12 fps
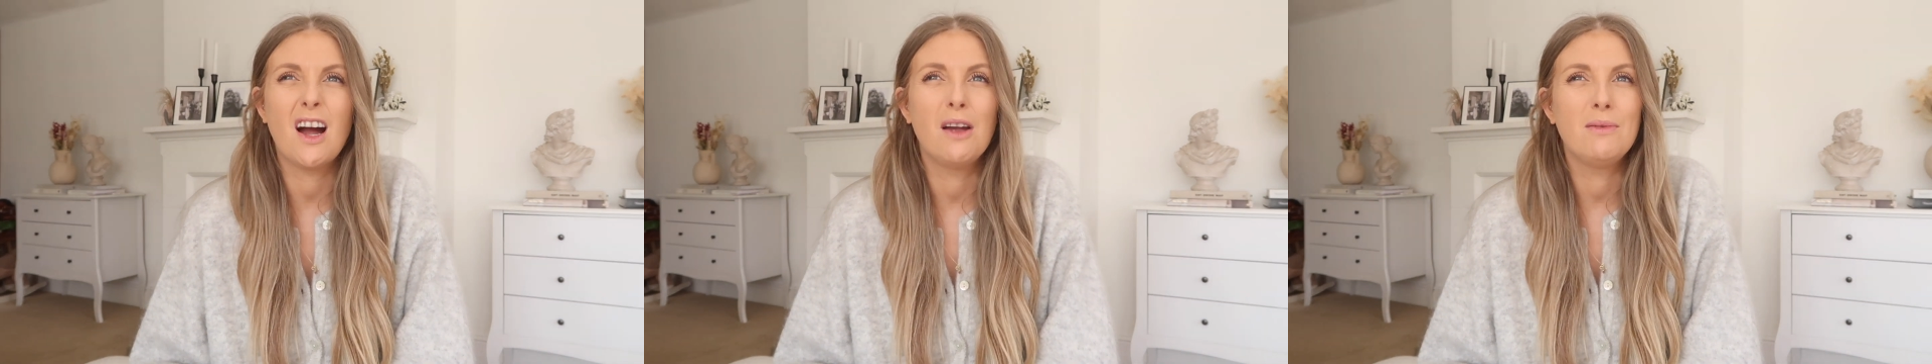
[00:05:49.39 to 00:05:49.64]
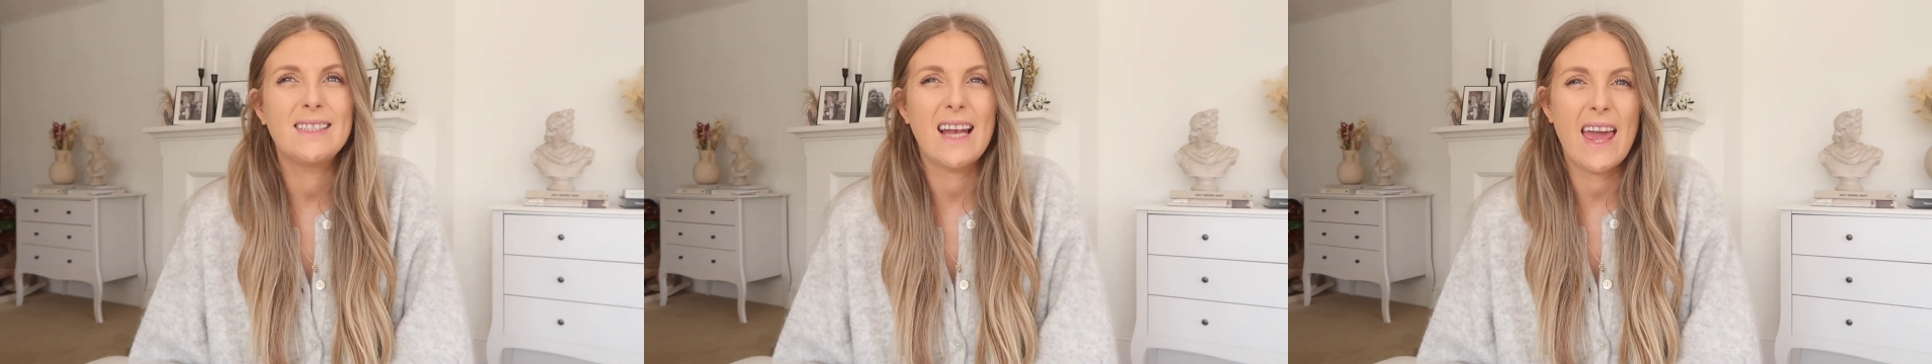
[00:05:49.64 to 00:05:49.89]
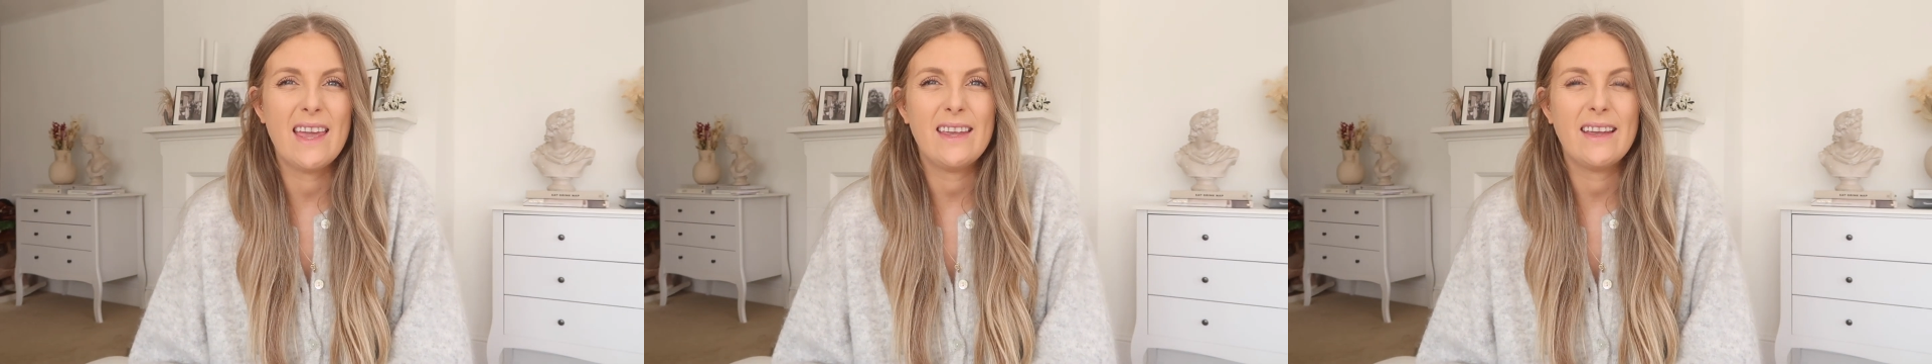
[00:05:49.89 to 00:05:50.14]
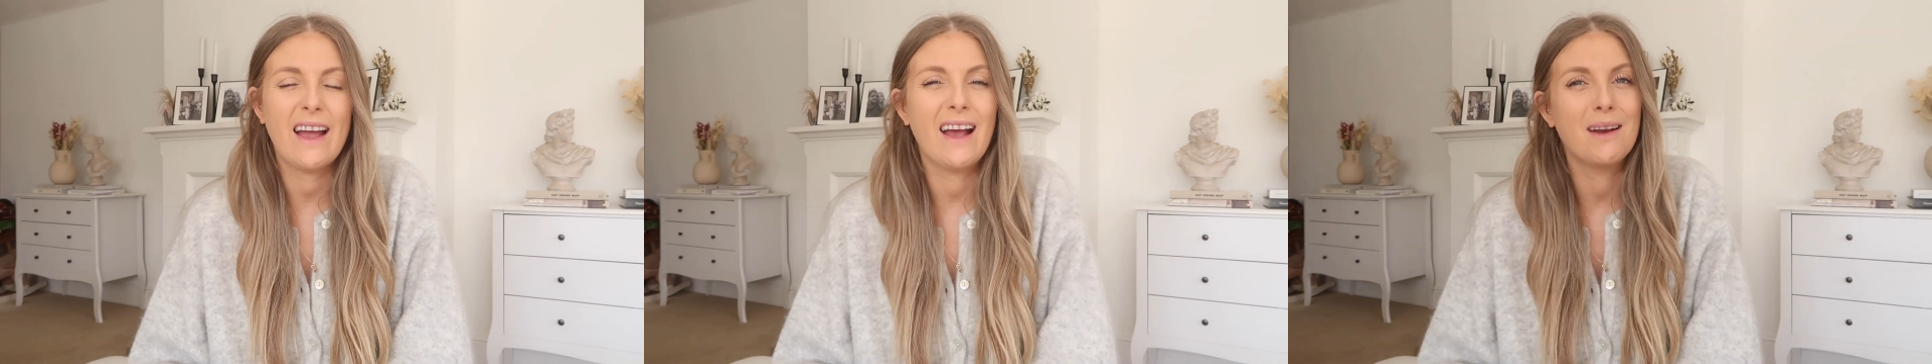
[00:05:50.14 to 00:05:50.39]
I was
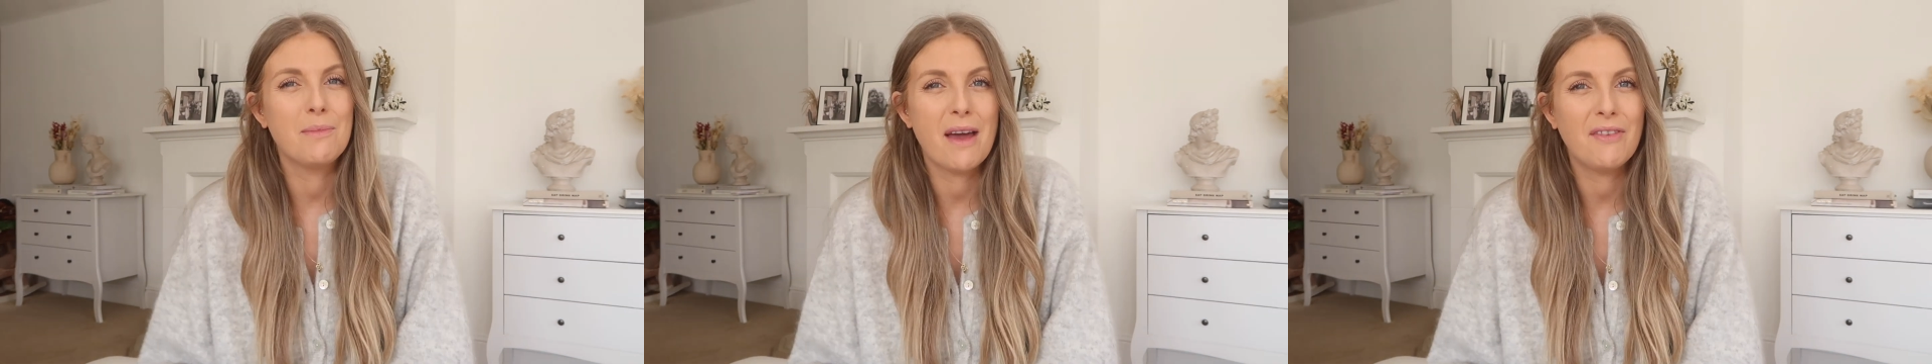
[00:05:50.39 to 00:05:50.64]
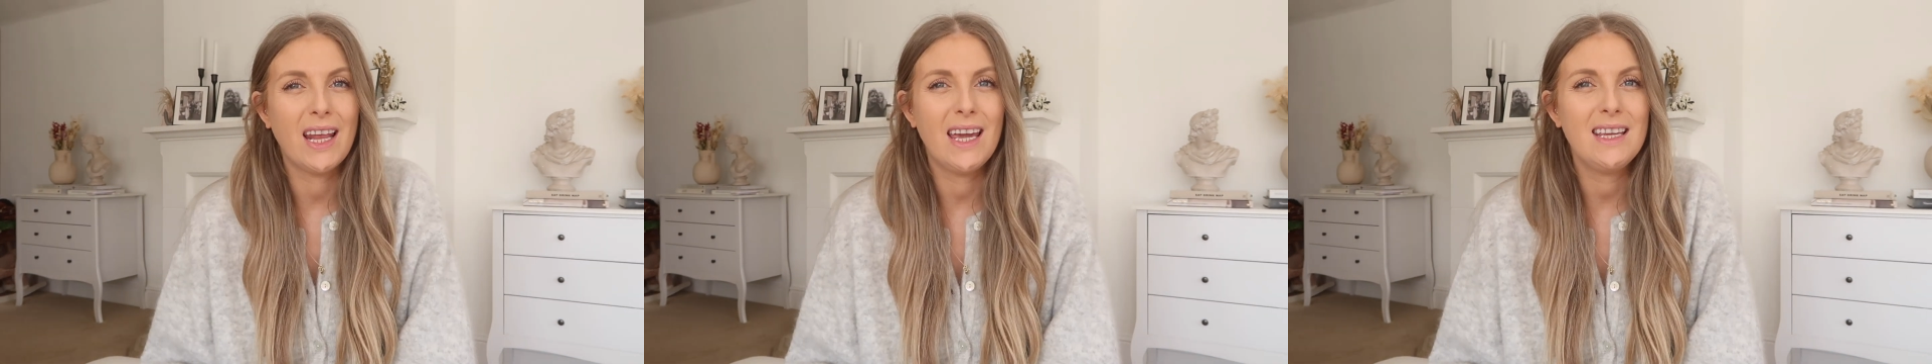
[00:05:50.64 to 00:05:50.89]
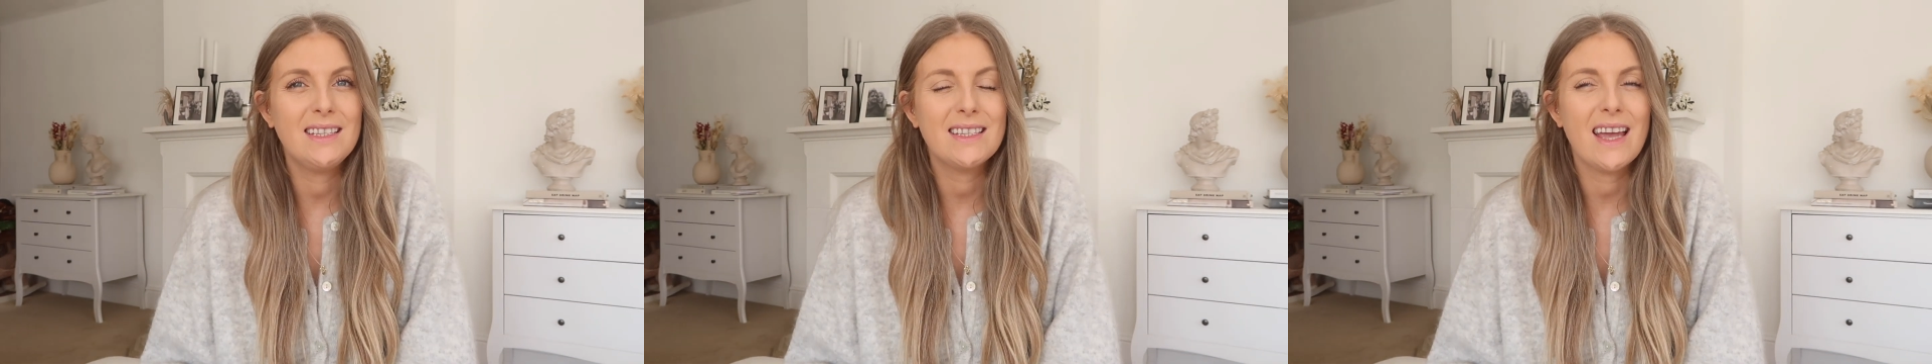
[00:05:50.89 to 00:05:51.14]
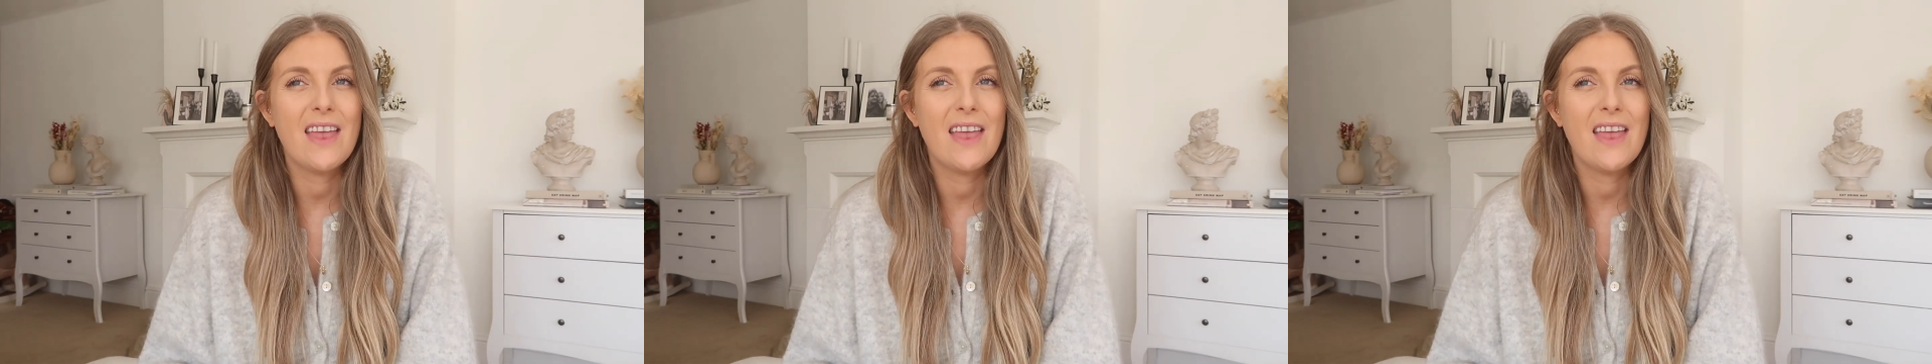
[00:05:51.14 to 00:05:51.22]
late and I'm never late.